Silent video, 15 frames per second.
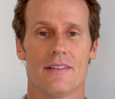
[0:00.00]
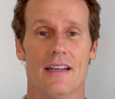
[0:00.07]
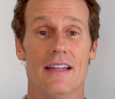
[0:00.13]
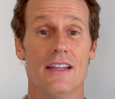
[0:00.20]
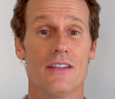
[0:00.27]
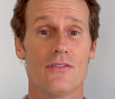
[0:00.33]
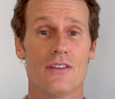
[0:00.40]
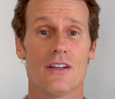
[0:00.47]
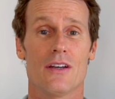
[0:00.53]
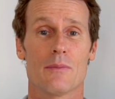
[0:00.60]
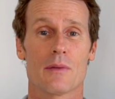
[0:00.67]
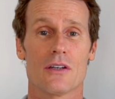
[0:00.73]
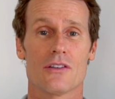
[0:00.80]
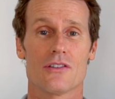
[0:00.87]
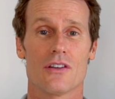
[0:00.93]
In this video, I'm
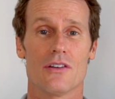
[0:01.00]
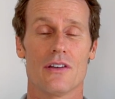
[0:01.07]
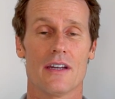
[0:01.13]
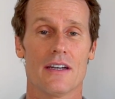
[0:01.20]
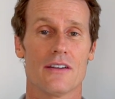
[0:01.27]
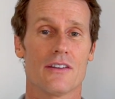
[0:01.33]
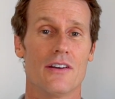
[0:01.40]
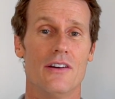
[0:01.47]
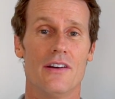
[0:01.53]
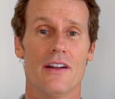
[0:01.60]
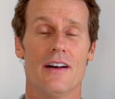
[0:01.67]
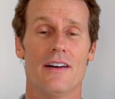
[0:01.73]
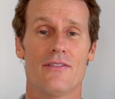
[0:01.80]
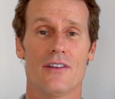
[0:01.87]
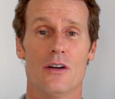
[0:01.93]
going to show you how to turn
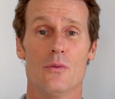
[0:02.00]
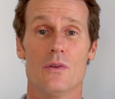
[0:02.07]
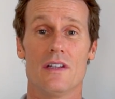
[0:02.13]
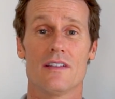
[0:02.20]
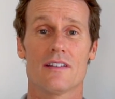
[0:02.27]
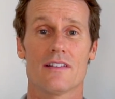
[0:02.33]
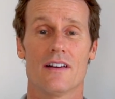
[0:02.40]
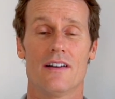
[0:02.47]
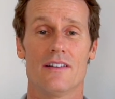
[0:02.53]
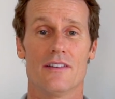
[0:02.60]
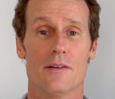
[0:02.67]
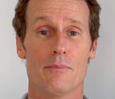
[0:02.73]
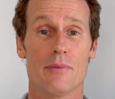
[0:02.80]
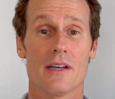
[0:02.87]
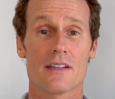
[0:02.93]
off or restart
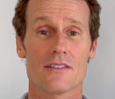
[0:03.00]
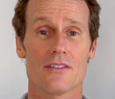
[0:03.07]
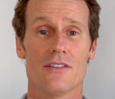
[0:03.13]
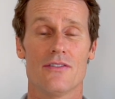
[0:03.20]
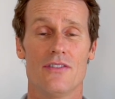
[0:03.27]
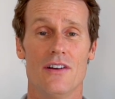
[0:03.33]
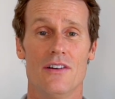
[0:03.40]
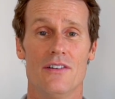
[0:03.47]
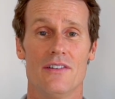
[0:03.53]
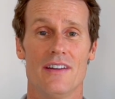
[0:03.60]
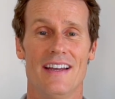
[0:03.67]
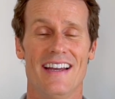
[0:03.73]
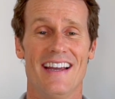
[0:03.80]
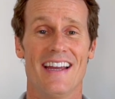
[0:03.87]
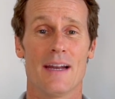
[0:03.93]
your Pixel phone.
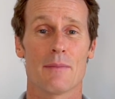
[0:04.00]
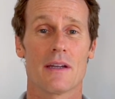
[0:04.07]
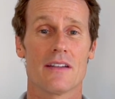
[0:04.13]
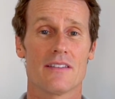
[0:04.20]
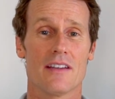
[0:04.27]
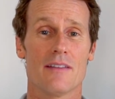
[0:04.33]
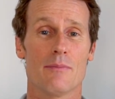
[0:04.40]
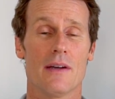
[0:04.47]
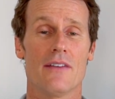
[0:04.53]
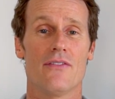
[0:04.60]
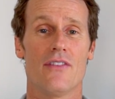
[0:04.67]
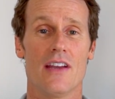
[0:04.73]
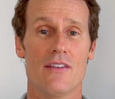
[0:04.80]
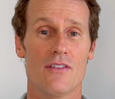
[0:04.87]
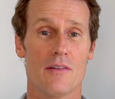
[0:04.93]
I'm going to save my
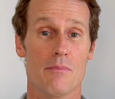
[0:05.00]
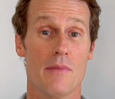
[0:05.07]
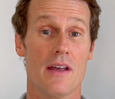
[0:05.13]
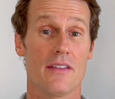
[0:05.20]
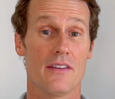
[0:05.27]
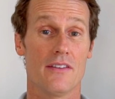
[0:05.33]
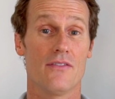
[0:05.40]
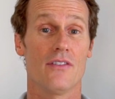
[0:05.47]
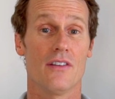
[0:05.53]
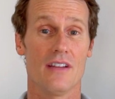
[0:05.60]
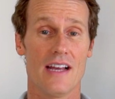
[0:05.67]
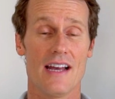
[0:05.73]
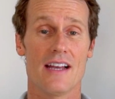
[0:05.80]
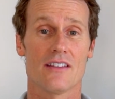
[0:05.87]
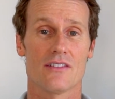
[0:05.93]
favorite method for
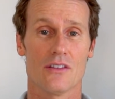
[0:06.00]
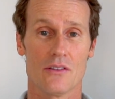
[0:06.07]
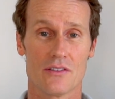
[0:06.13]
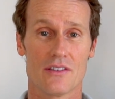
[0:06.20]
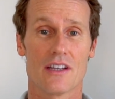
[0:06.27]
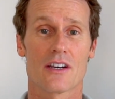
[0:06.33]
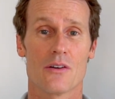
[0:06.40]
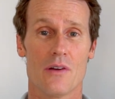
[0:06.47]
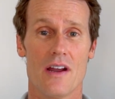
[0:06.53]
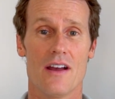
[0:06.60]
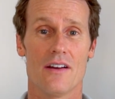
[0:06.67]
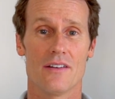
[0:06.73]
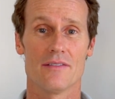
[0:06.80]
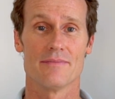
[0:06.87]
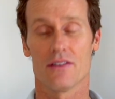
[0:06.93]
last, so stick
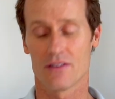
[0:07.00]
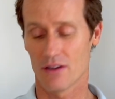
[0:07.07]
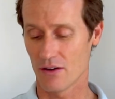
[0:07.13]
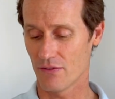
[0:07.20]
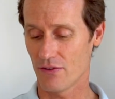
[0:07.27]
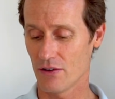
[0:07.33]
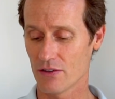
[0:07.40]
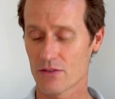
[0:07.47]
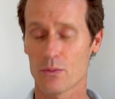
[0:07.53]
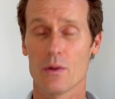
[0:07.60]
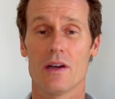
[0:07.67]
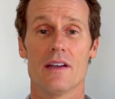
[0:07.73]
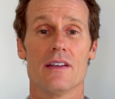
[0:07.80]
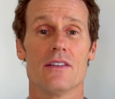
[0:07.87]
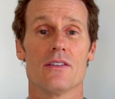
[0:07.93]
around. So first
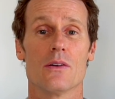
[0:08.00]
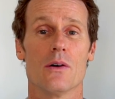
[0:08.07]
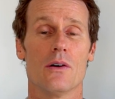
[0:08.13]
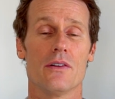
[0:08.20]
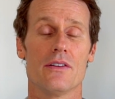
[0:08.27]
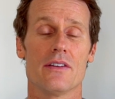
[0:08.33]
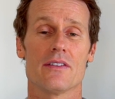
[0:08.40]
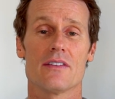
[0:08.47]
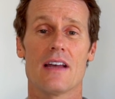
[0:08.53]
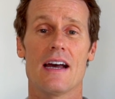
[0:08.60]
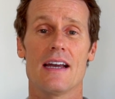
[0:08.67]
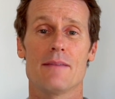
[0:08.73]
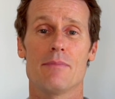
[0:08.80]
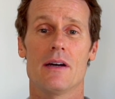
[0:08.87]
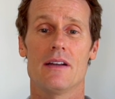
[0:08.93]
way is you hold the
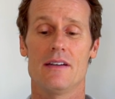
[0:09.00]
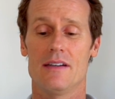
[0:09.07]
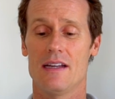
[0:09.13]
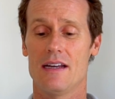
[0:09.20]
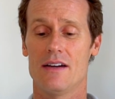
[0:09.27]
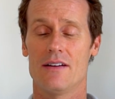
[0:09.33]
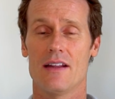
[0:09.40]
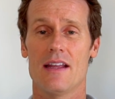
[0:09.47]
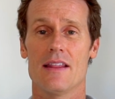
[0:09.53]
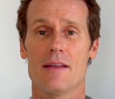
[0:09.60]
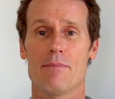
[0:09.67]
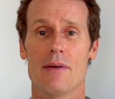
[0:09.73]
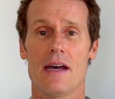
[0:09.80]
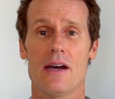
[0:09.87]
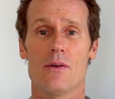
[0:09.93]
side button down and the
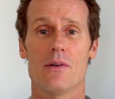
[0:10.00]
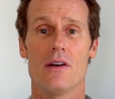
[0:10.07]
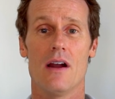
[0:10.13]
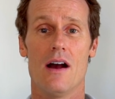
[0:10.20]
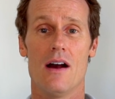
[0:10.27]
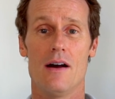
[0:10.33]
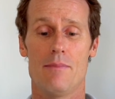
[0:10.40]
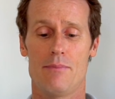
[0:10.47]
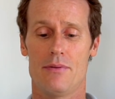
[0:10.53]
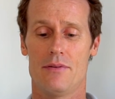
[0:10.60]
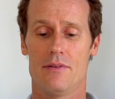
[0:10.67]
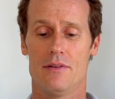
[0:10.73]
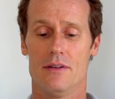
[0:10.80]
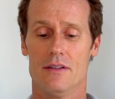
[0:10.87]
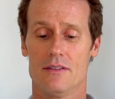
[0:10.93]
power up.
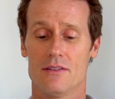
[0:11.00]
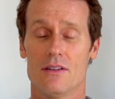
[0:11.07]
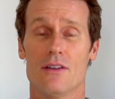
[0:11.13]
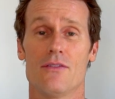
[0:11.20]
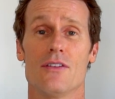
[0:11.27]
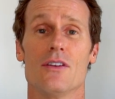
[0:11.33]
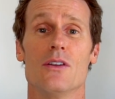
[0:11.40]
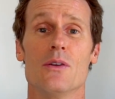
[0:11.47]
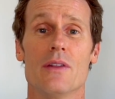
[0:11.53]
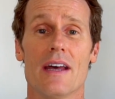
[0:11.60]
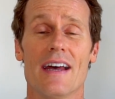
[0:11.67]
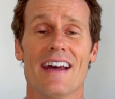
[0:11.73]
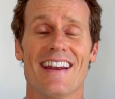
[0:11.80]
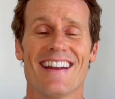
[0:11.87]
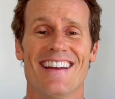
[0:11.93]
So if you do
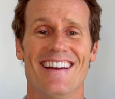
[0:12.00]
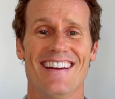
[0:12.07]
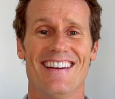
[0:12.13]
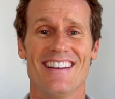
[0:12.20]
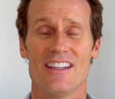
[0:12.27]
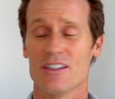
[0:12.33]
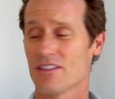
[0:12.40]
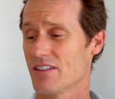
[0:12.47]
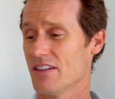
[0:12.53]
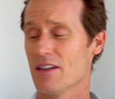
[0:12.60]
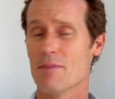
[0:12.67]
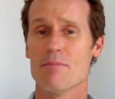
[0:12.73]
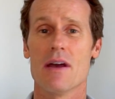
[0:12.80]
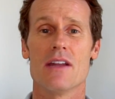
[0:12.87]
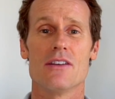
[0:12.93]
that, you'll see the
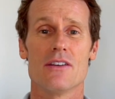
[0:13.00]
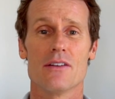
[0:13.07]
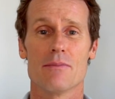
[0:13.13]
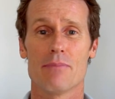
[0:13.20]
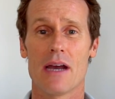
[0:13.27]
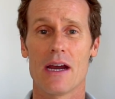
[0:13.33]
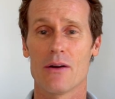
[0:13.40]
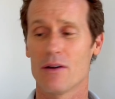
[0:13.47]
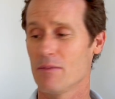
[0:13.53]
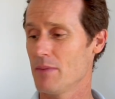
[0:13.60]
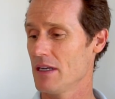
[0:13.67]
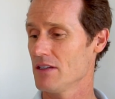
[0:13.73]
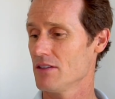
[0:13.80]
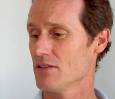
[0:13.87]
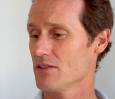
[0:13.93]
menu, power
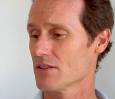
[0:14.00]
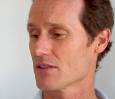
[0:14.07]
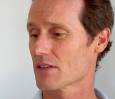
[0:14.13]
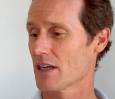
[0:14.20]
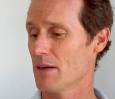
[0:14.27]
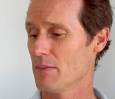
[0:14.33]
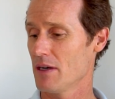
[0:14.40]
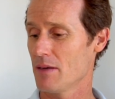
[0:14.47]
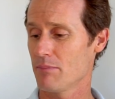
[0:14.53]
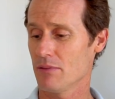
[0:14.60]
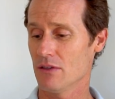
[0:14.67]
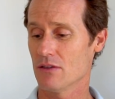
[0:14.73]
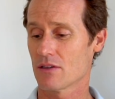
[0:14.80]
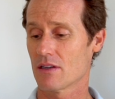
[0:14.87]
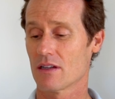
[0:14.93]
menu just come up
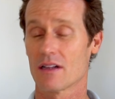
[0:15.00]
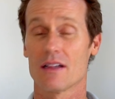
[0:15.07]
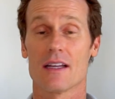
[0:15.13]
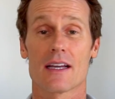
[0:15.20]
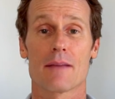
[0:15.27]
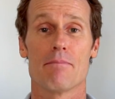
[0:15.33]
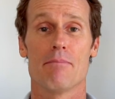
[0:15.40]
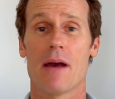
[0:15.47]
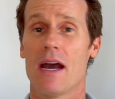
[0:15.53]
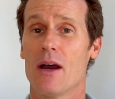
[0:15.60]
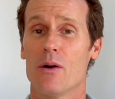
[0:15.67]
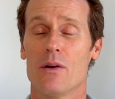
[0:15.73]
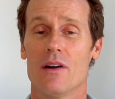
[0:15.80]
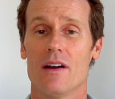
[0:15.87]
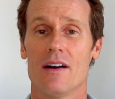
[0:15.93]
and you can click
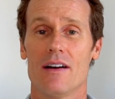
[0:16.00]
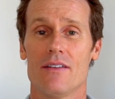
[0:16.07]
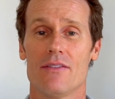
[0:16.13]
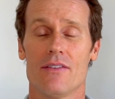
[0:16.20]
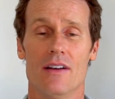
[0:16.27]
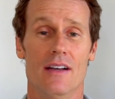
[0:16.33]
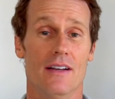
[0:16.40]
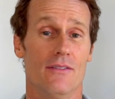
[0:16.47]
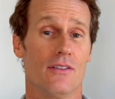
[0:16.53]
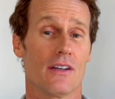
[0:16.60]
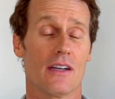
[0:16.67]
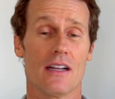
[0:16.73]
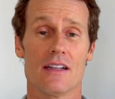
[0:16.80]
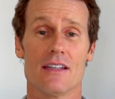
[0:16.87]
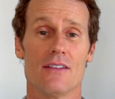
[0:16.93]
power off. If you're
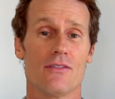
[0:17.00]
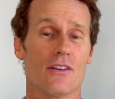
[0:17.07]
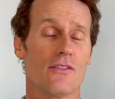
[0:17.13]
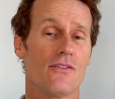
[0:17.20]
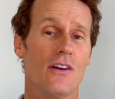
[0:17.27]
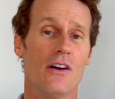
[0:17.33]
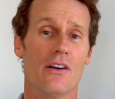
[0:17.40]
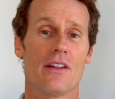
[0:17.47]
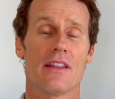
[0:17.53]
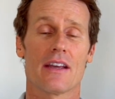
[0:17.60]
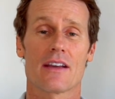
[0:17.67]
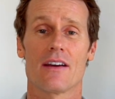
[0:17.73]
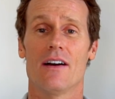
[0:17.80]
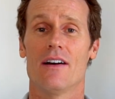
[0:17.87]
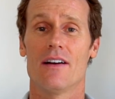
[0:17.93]
going to leave your phone in the
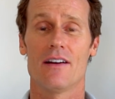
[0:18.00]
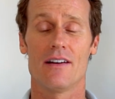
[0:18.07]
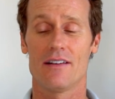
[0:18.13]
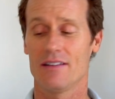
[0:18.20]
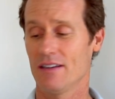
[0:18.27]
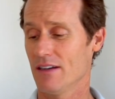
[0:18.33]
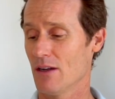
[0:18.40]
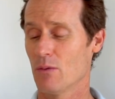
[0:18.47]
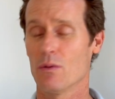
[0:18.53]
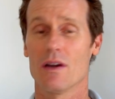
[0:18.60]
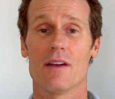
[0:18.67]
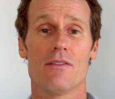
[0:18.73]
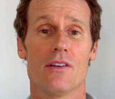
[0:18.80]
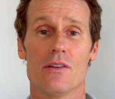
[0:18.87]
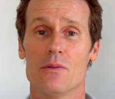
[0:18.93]
car, you know,
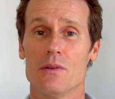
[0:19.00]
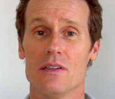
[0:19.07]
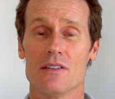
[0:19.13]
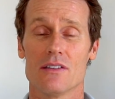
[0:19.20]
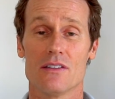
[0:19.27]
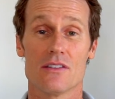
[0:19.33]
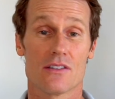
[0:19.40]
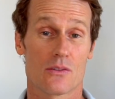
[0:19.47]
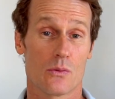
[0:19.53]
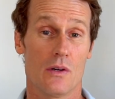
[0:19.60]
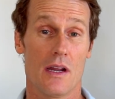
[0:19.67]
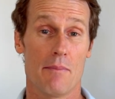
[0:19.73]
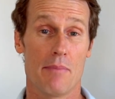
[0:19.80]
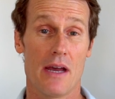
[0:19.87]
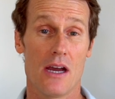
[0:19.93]
whatever the reason, you just
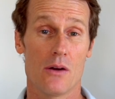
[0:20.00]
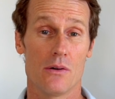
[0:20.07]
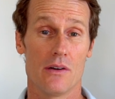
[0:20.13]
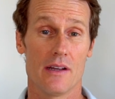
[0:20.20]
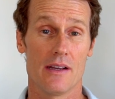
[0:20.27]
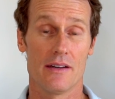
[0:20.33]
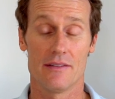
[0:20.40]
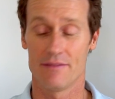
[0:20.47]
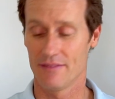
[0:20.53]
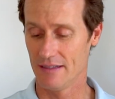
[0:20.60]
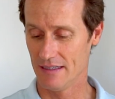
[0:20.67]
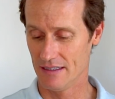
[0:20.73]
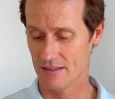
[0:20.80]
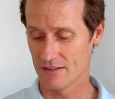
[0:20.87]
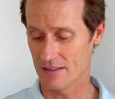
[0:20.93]
want to power down.
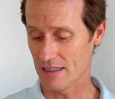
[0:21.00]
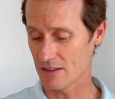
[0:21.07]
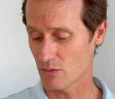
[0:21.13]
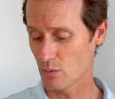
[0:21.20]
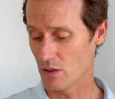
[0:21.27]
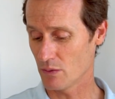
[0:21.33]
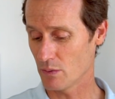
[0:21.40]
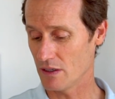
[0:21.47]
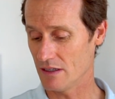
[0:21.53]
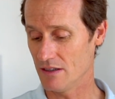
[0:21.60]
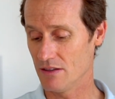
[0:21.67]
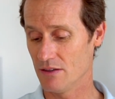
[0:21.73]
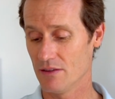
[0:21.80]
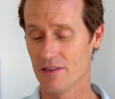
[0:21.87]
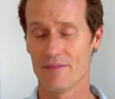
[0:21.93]
So that's one way to
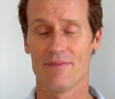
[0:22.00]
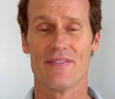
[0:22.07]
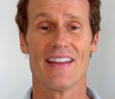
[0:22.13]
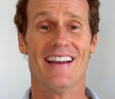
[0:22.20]
do it.